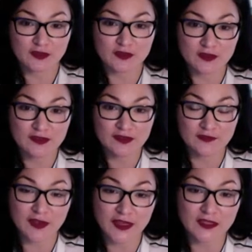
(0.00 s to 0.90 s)
list of
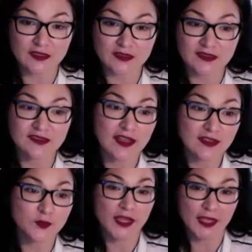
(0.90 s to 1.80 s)
finalists, that's
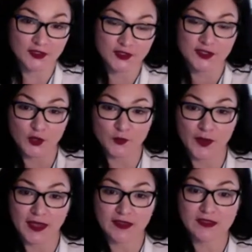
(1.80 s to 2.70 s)
when I actually go
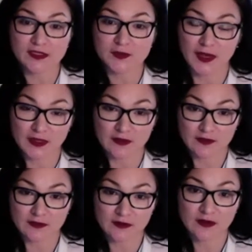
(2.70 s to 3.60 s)
back into my
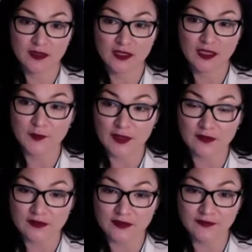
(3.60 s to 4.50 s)

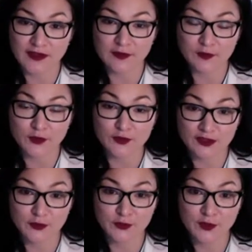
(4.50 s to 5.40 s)
emails and find out who's
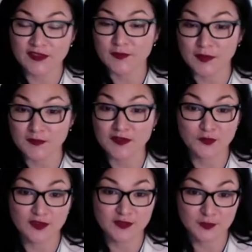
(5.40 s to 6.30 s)
who. And sometimes it's
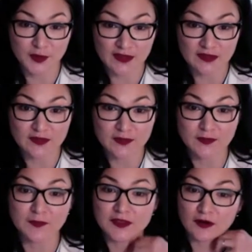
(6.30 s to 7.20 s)
really surprising.
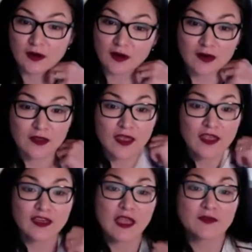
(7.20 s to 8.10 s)
Sometimes there are
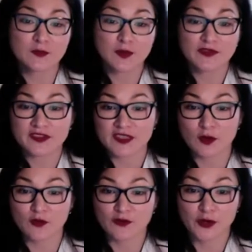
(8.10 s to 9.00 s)
names that we've seen
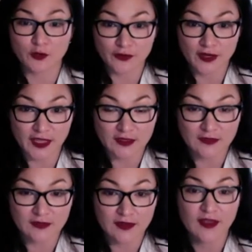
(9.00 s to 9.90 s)
over and over
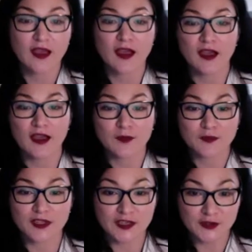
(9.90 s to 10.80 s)
again
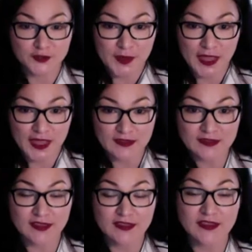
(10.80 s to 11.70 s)
in years past.
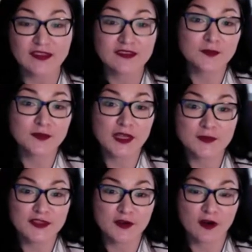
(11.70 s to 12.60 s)
And then
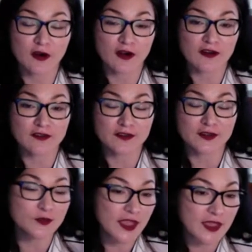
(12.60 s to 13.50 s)
sometimes there are
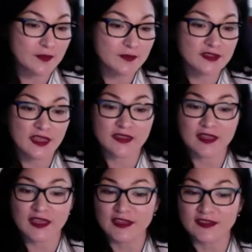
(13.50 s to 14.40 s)
new names. And
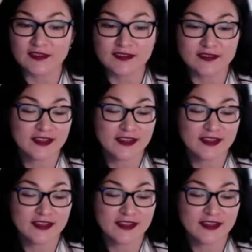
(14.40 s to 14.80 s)
then,